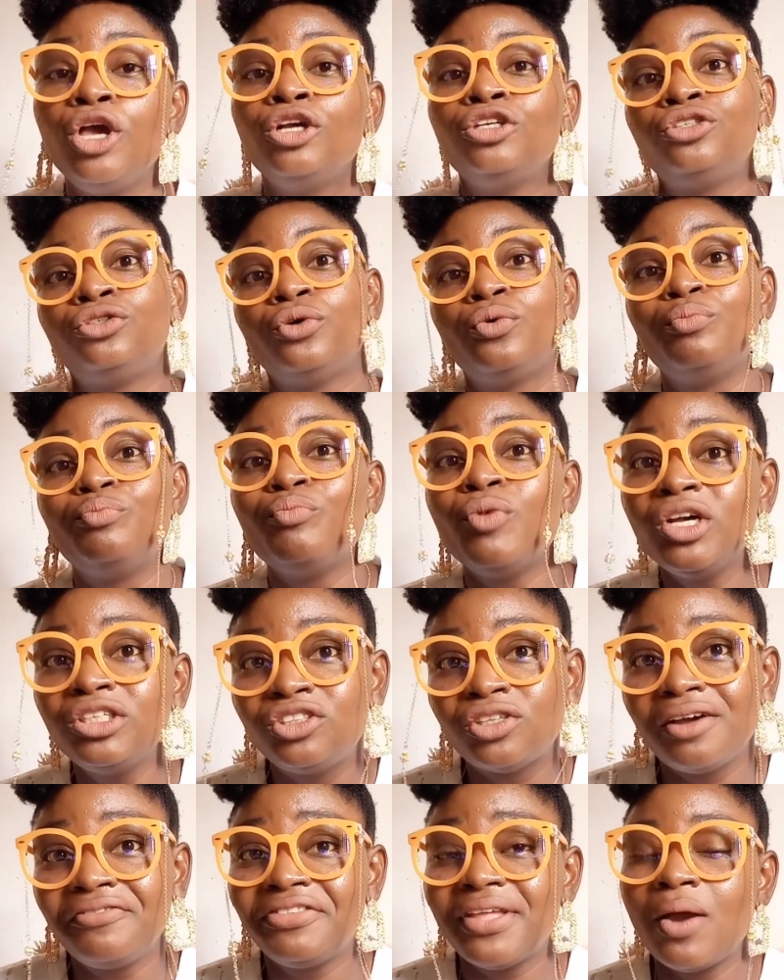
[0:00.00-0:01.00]
so
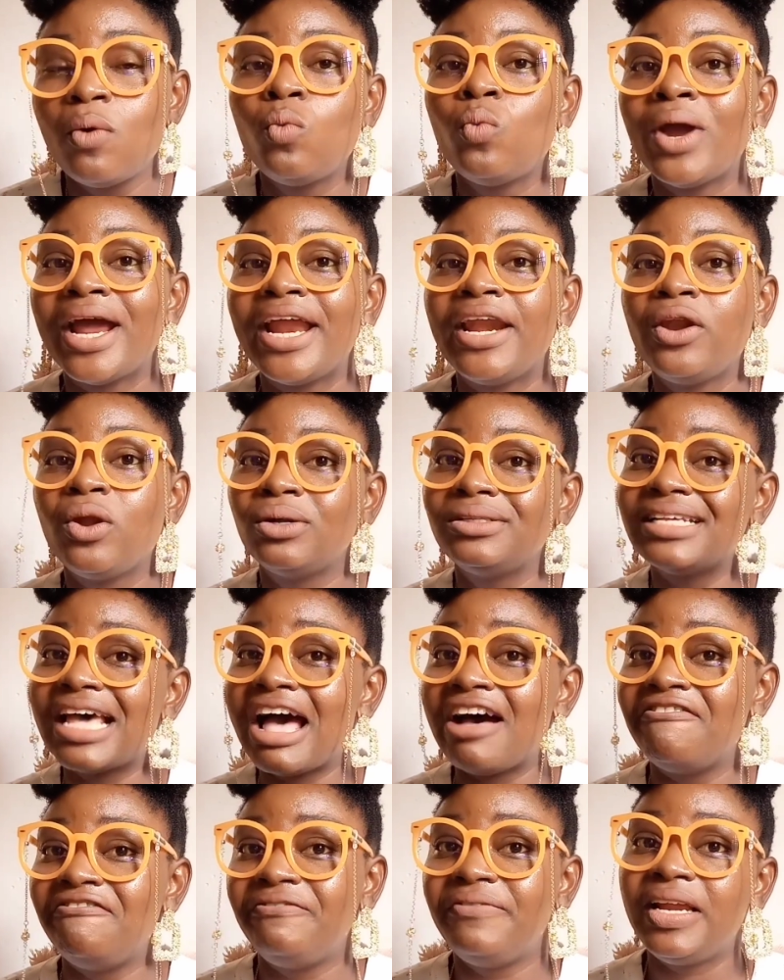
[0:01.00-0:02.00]
most of them were not
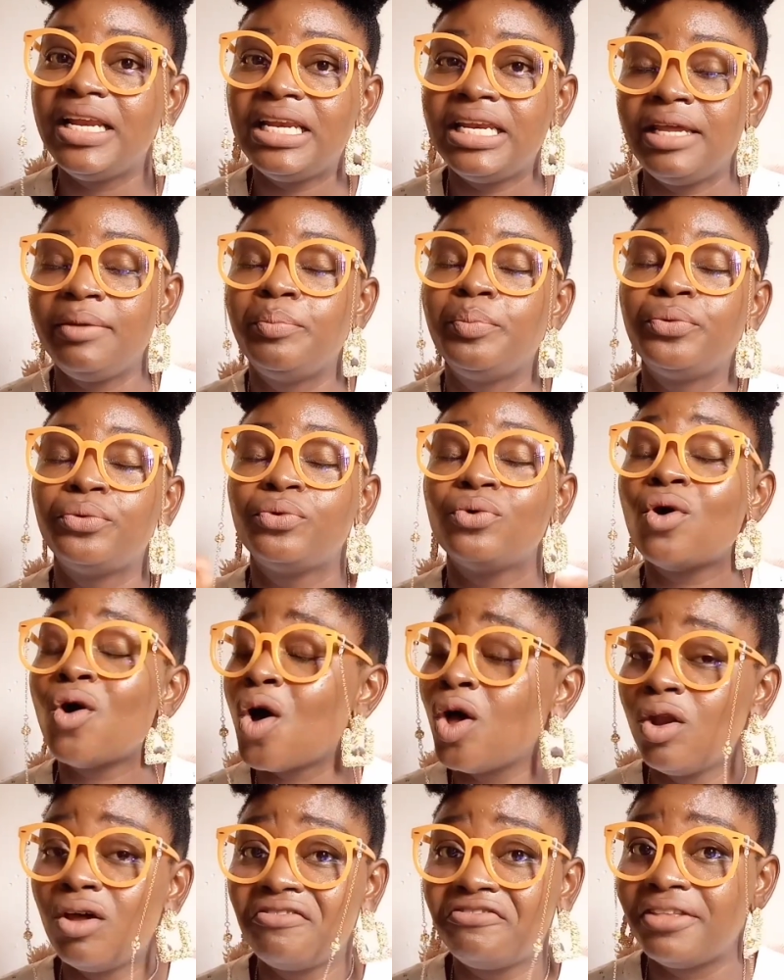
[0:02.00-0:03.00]
available.
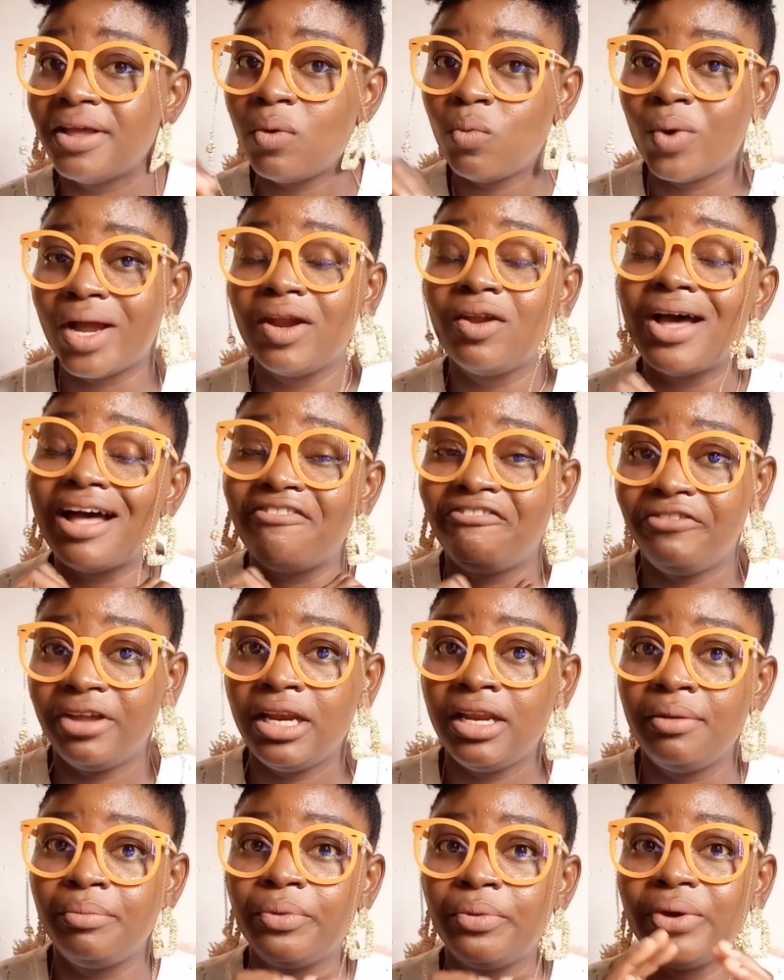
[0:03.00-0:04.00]
All of them were not
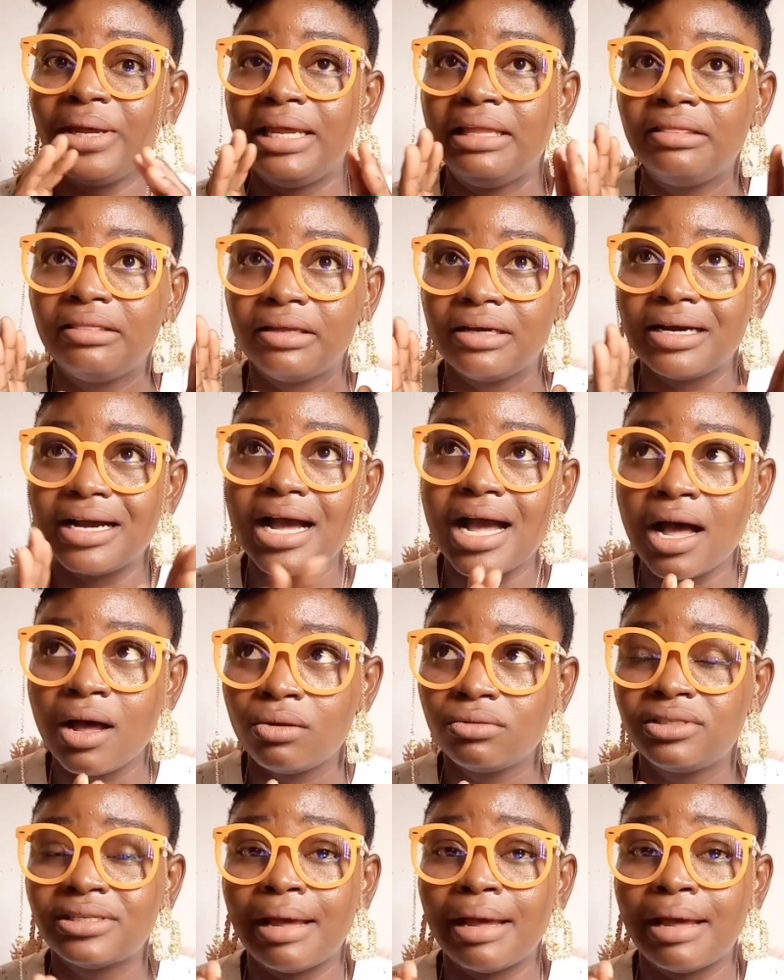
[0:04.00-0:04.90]
available in the house.